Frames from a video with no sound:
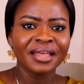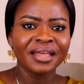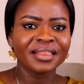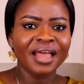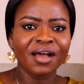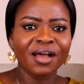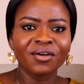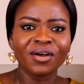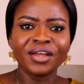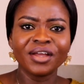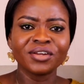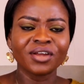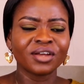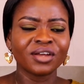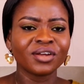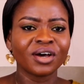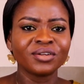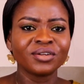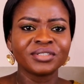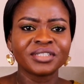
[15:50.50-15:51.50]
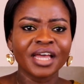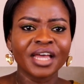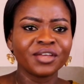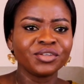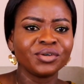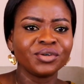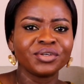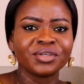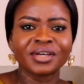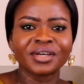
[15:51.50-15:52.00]
they are going on
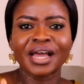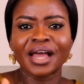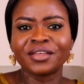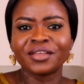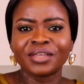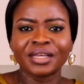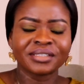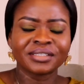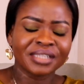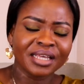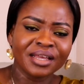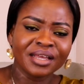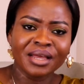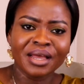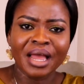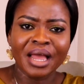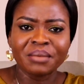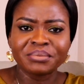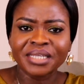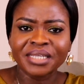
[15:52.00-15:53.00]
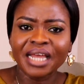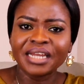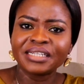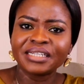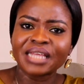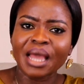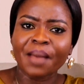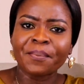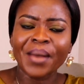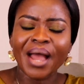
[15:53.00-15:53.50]
holiday. You can't
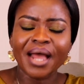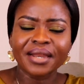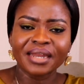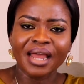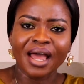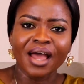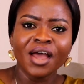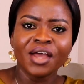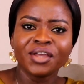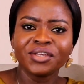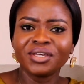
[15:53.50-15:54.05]
telling their partner,